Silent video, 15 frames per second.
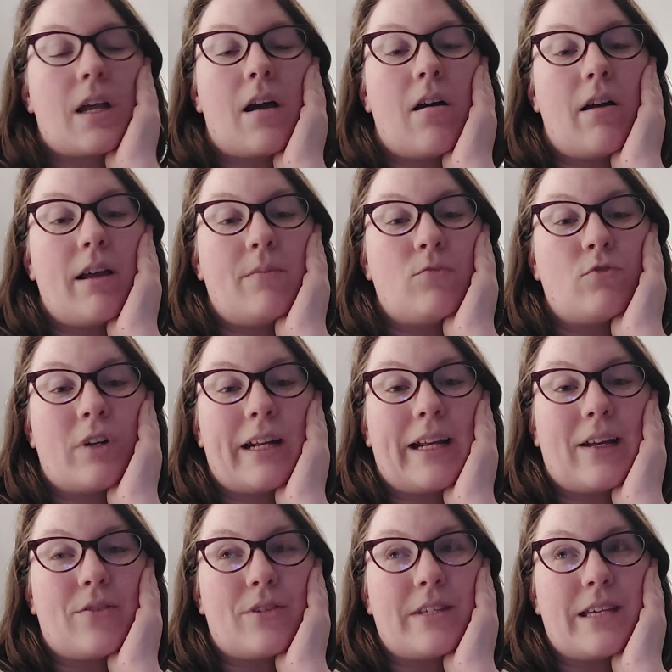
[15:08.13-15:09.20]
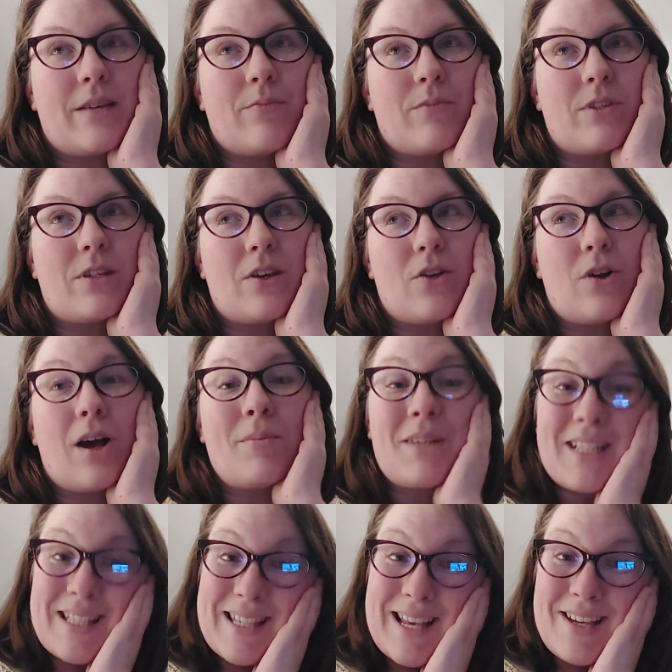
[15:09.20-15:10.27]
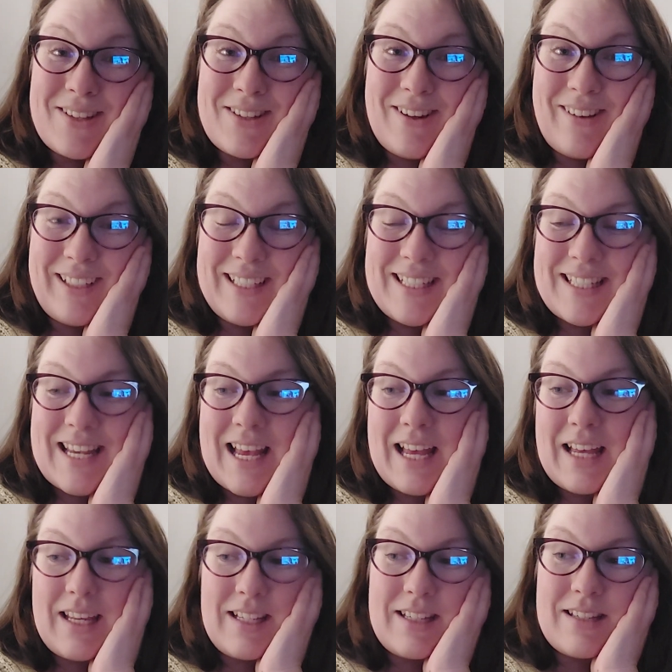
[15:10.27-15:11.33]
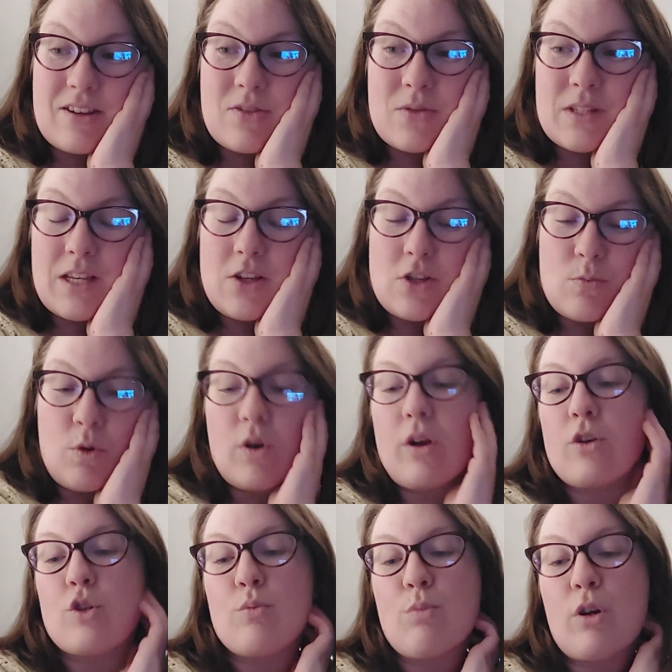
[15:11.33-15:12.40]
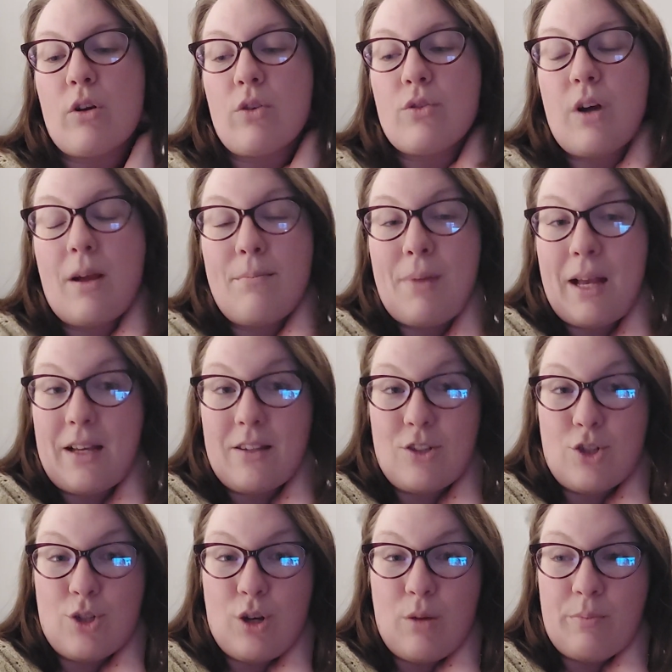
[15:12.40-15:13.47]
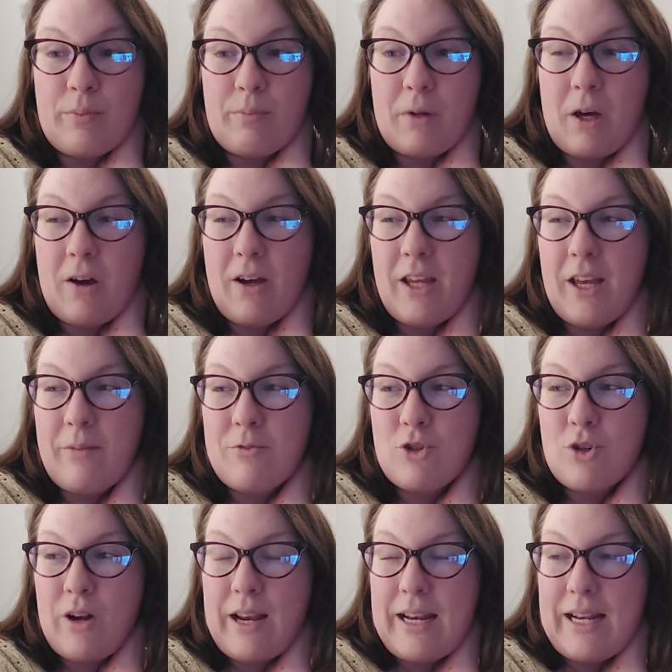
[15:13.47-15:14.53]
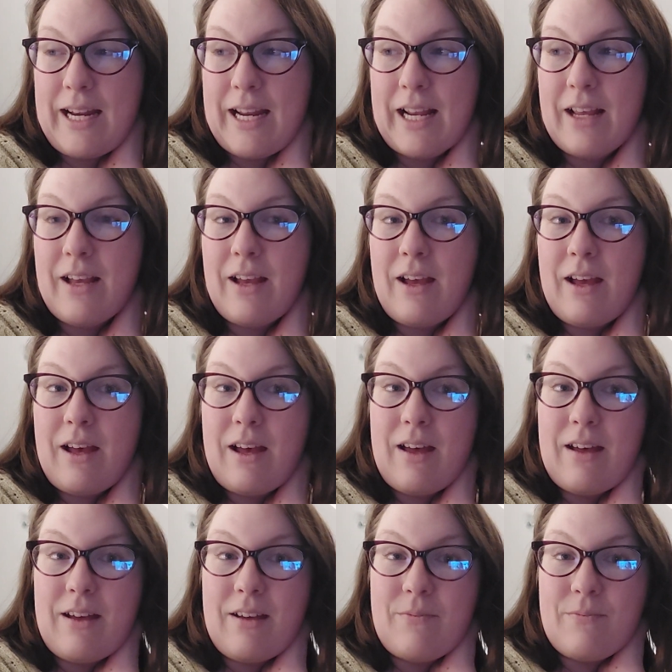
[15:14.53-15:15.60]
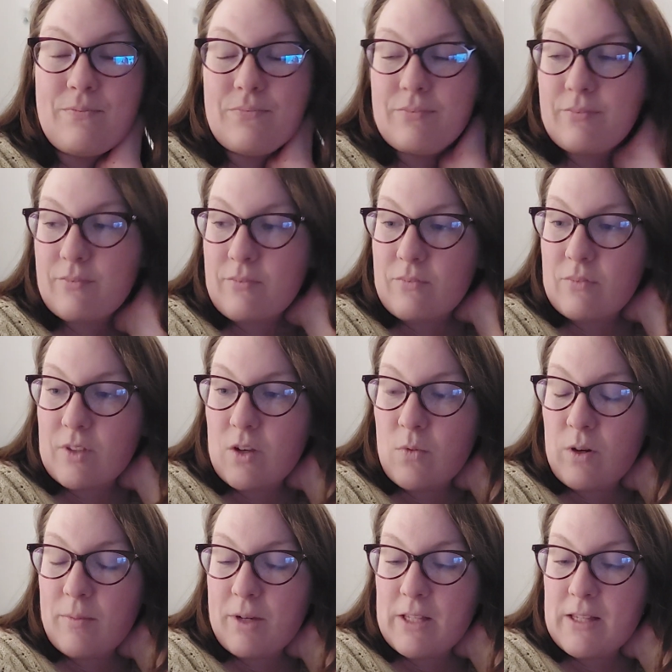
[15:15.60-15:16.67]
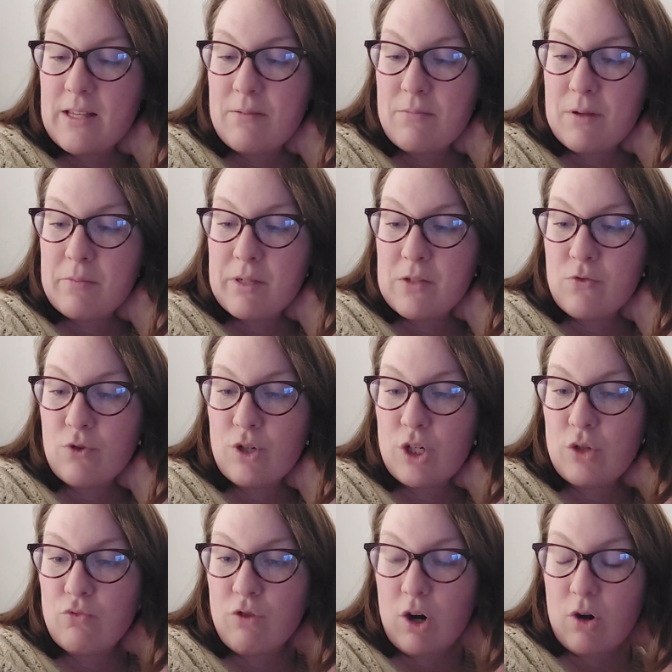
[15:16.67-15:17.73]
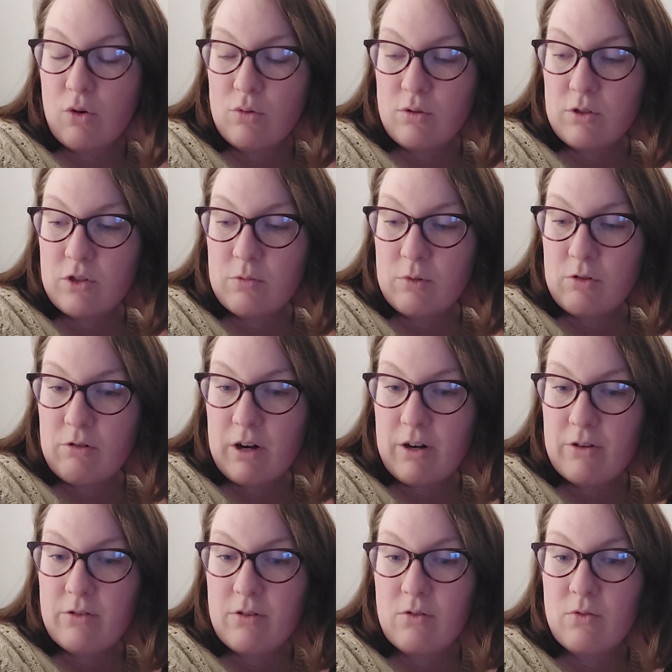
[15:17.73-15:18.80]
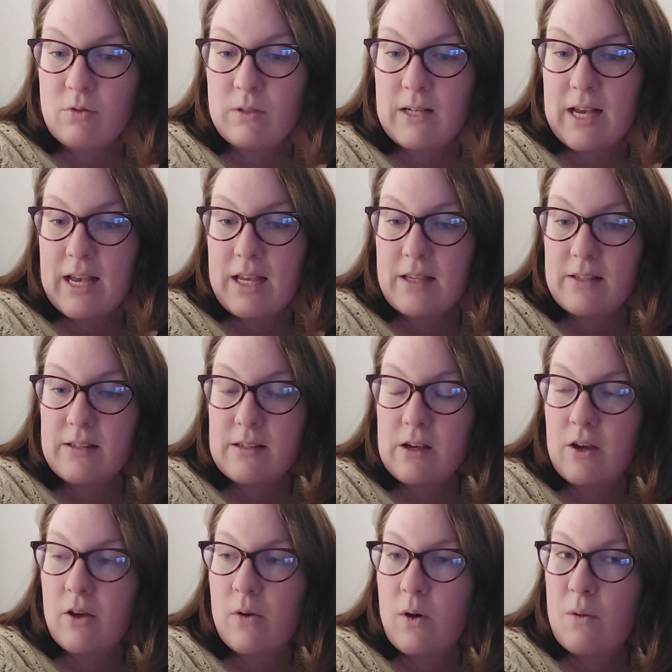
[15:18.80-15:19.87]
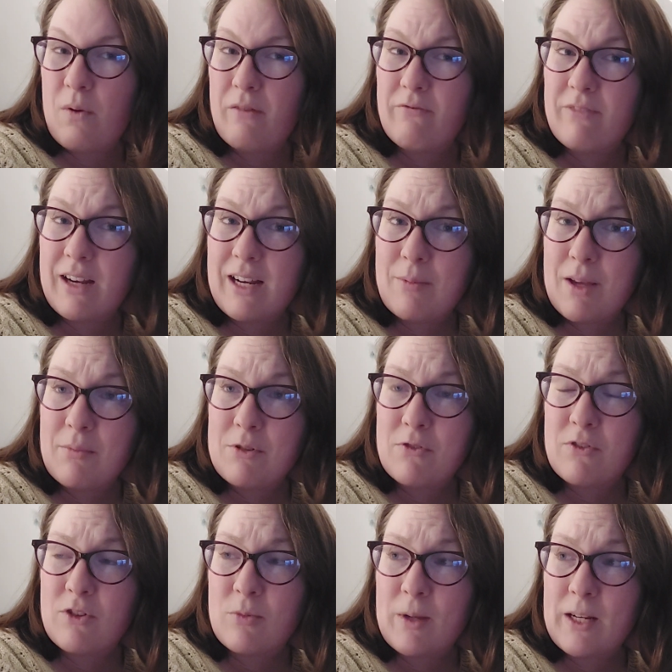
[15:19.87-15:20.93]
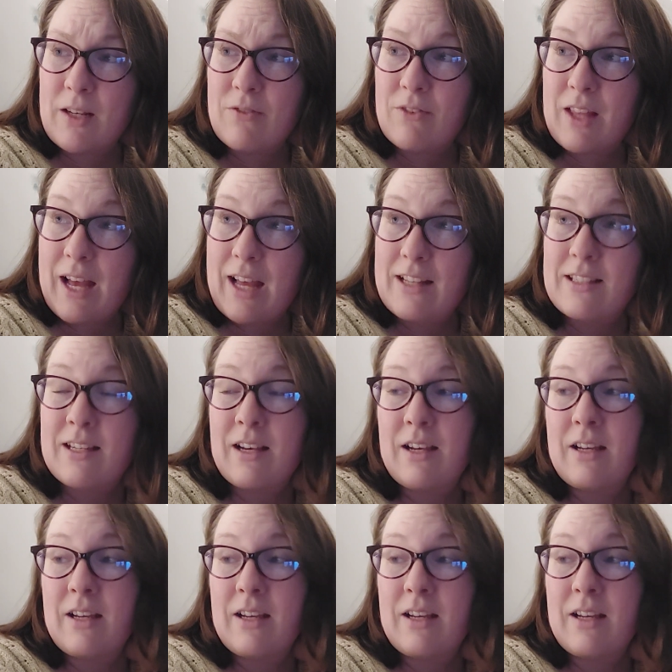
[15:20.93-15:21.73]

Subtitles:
I'm running out of steam, so I'm going to say goodnight, and I'll see you tomorrow. Tomorrow I'm back at the shop, but I am training one of my team members for a new role tomorrow all day, so I won't really be able to film any of that.